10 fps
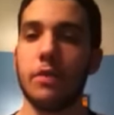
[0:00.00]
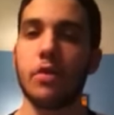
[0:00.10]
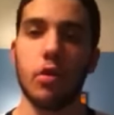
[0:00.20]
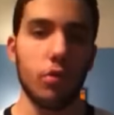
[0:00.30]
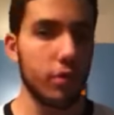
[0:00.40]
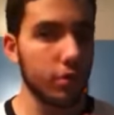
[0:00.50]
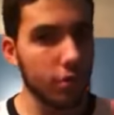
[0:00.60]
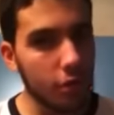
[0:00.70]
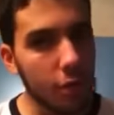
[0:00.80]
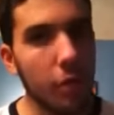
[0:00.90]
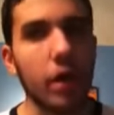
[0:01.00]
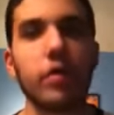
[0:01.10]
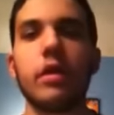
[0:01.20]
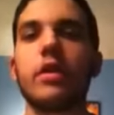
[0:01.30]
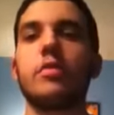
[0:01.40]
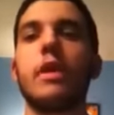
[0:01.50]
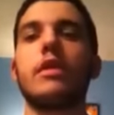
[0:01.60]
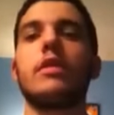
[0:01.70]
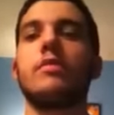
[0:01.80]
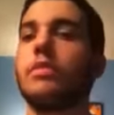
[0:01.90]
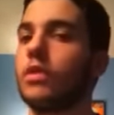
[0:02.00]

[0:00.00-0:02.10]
So it was a little bit better than expected.